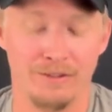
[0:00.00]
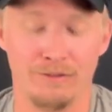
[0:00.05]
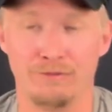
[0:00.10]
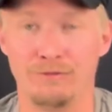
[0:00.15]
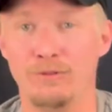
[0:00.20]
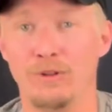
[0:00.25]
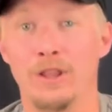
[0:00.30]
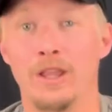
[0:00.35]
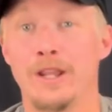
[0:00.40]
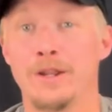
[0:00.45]

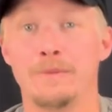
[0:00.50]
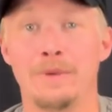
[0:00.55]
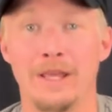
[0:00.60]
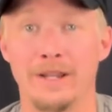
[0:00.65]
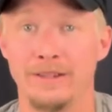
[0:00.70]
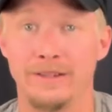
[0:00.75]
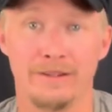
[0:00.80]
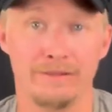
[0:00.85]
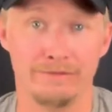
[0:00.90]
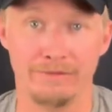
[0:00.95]
full
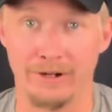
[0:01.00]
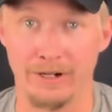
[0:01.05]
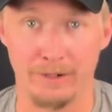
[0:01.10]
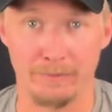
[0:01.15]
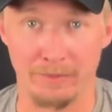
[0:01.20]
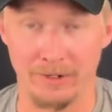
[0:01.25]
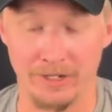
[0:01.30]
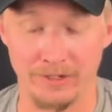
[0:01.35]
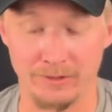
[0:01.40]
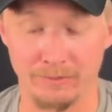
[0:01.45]
automatic gunfire,
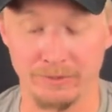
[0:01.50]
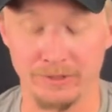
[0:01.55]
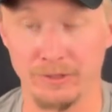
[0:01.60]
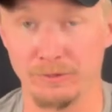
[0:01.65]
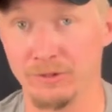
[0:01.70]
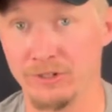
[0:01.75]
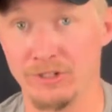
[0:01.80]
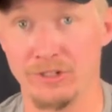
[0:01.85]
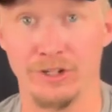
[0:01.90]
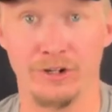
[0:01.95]
possibly,
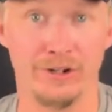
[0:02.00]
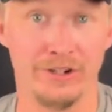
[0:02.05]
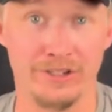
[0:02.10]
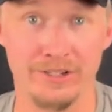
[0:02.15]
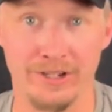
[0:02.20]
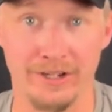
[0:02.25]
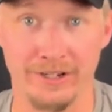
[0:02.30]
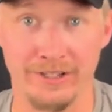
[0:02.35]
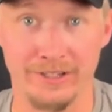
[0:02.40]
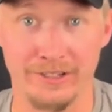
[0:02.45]
which there is
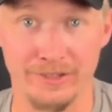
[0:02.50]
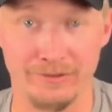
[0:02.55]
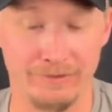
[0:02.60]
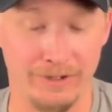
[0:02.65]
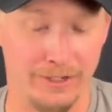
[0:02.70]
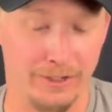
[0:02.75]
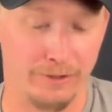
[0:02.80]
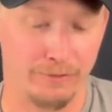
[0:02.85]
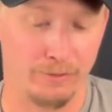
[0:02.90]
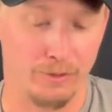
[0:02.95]
none in this
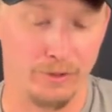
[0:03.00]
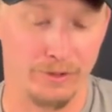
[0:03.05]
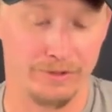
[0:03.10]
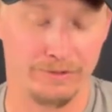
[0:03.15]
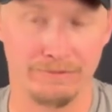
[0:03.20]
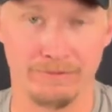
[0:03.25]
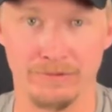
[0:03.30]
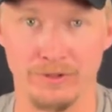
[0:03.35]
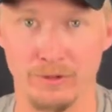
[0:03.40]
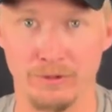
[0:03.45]
video, of course.
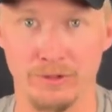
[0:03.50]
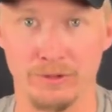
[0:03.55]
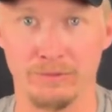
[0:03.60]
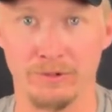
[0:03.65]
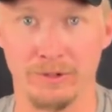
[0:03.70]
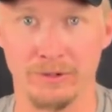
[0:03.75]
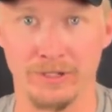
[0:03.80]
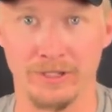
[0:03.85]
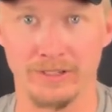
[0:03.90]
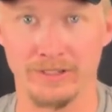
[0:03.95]
YouTube,
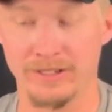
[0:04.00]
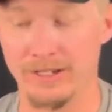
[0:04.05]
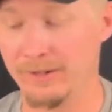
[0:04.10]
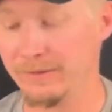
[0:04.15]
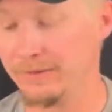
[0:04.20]
don't take this